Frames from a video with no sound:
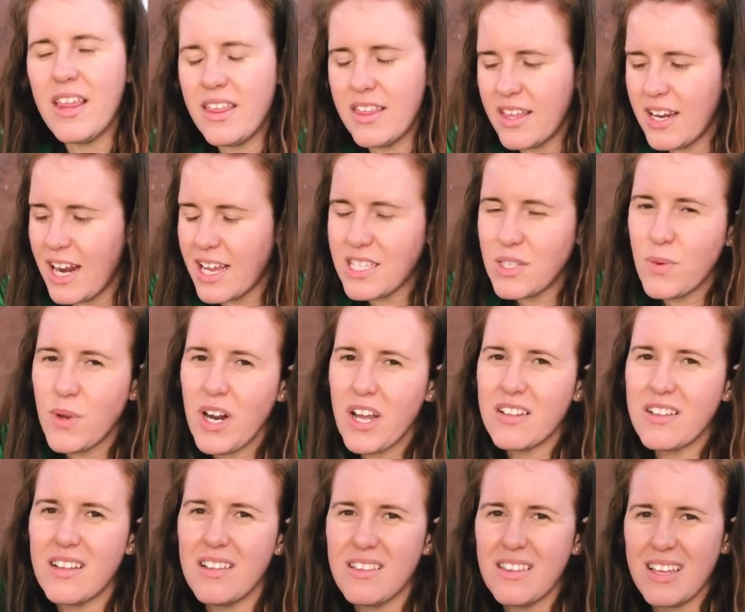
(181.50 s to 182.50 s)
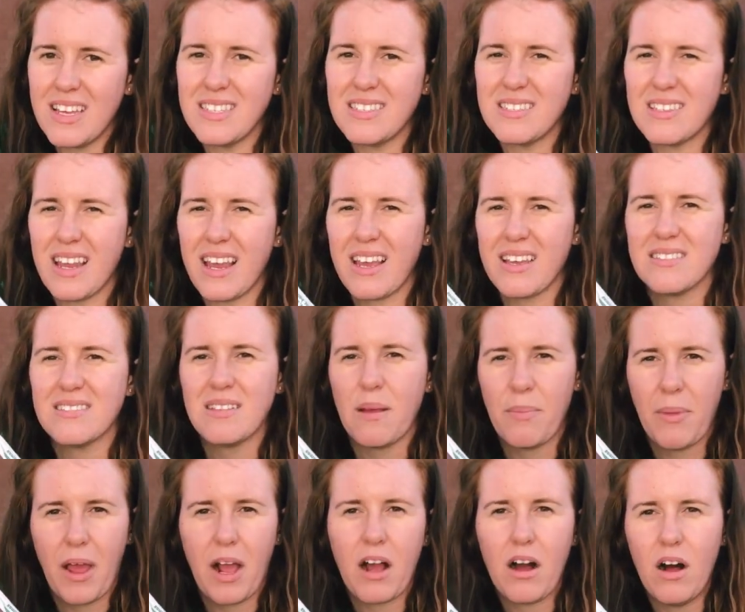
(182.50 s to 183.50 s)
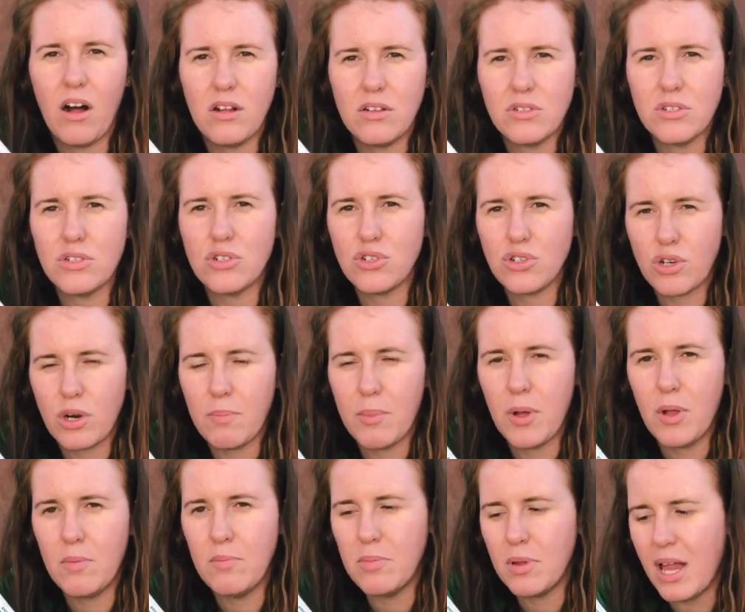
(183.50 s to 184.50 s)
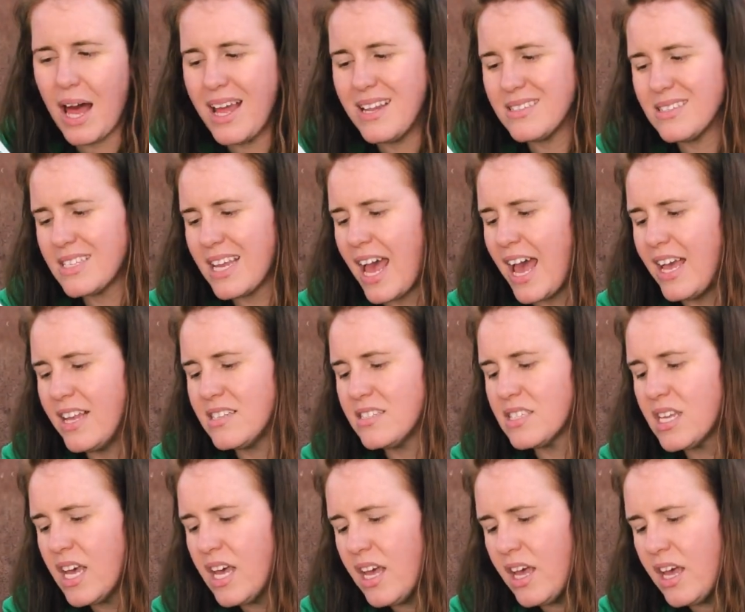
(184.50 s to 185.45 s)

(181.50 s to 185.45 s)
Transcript: The next one on the list is something called triple blend and